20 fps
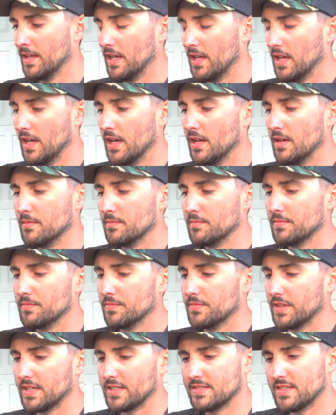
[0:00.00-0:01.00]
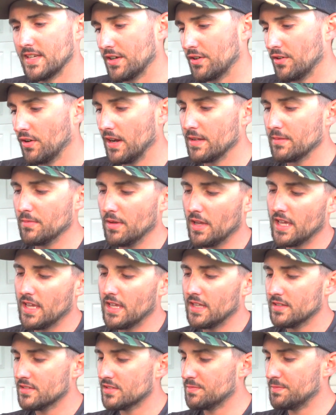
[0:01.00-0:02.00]
Like I said,
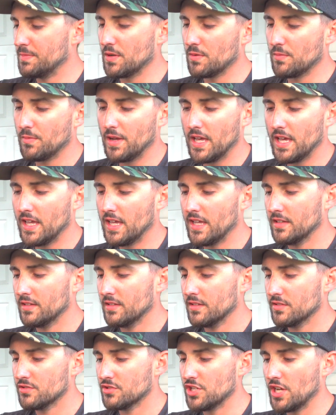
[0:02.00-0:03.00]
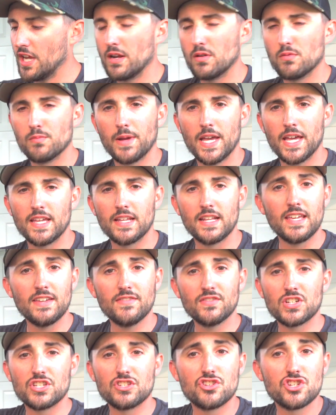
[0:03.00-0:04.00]
crankbait, spinnerbait, chatterbait,
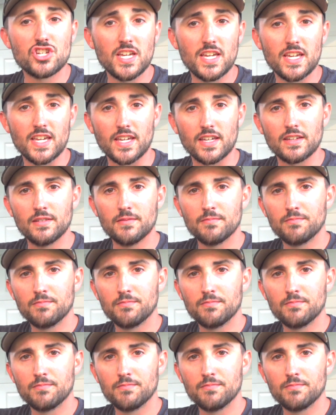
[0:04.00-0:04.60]
even a jig.